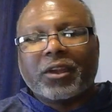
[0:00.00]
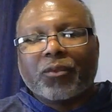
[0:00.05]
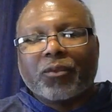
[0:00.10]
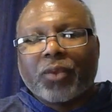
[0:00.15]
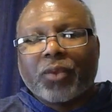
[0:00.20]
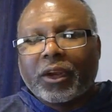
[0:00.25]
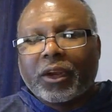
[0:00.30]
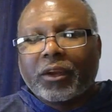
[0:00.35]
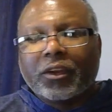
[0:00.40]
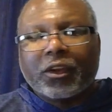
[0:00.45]
and
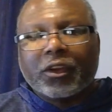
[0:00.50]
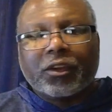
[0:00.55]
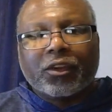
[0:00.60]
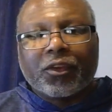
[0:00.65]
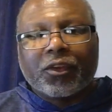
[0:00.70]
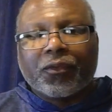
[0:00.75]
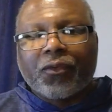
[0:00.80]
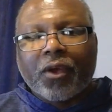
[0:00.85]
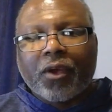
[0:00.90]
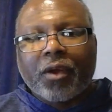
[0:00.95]
really just
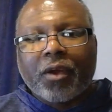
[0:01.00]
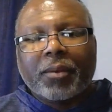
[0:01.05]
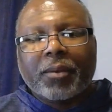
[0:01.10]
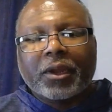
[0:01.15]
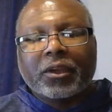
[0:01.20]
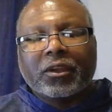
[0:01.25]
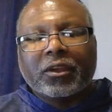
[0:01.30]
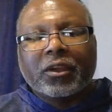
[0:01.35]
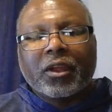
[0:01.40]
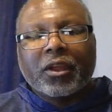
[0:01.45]

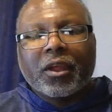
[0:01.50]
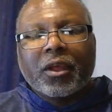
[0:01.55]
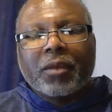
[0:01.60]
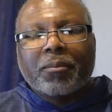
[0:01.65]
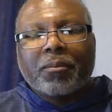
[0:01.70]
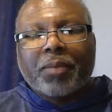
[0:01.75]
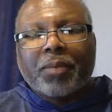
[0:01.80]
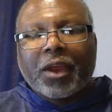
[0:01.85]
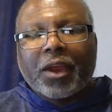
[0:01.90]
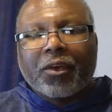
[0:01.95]
deferments,
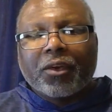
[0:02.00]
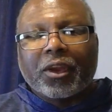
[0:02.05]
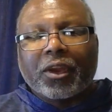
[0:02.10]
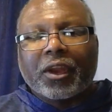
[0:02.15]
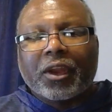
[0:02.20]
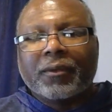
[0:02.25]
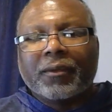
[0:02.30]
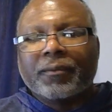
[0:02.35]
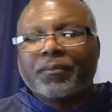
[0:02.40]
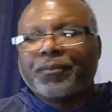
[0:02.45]

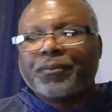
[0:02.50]
period.